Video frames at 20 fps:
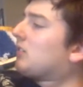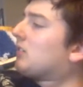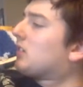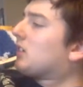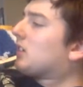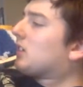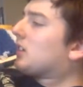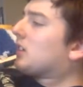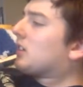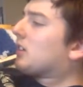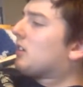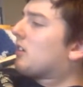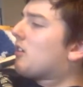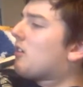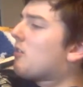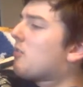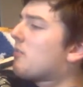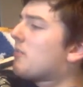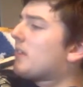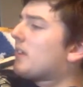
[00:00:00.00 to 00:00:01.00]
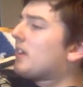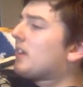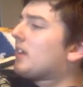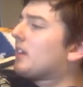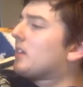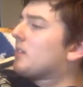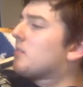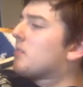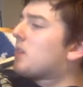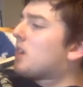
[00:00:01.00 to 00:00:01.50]
we're
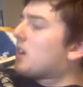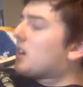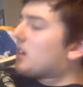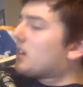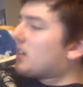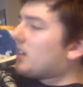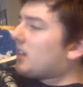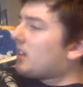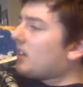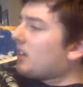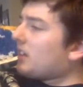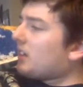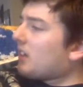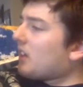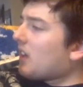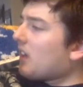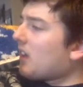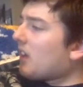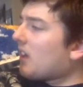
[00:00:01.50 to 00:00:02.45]
opening the parties.